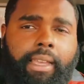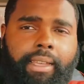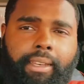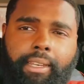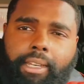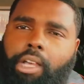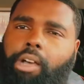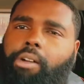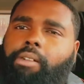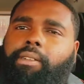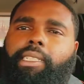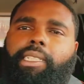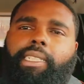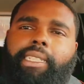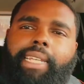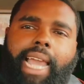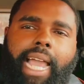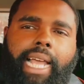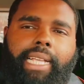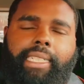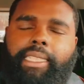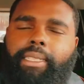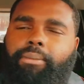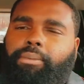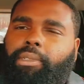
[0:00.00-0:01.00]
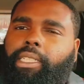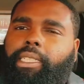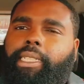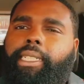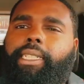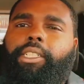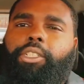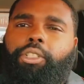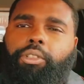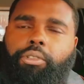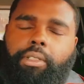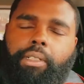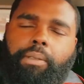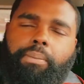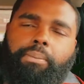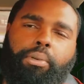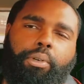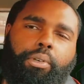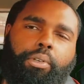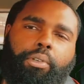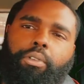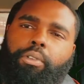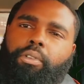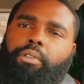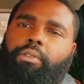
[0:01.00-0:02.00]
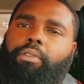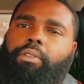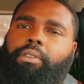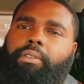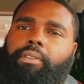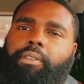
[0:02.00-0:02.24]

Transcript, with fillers: No, it's not some shit you can prove.